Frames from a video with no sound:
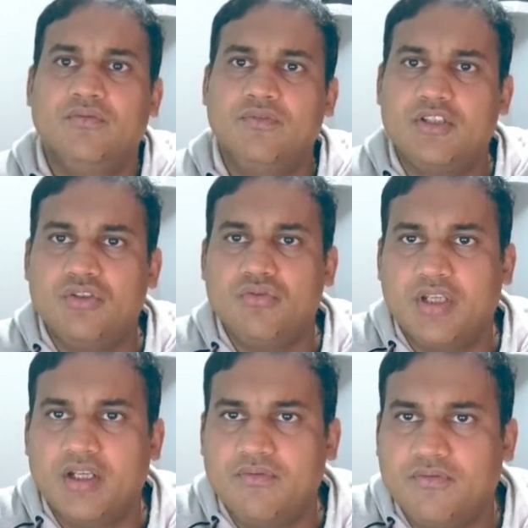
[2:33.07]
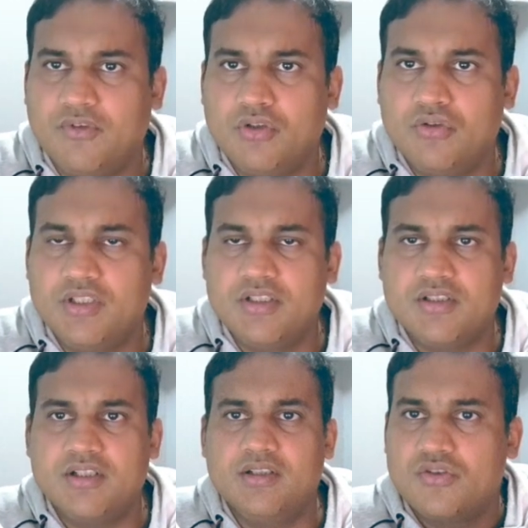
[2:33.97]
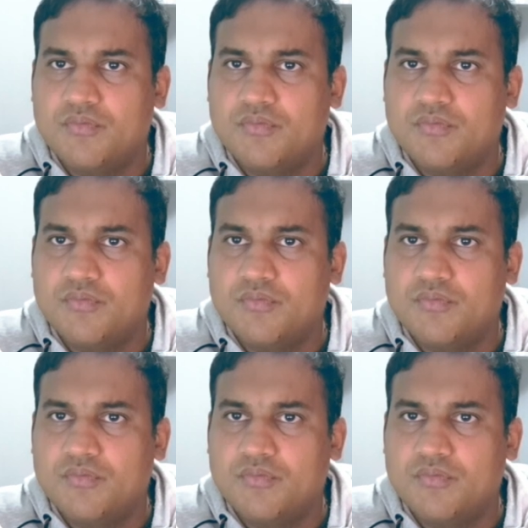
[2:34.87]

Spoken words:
which you can follow easily.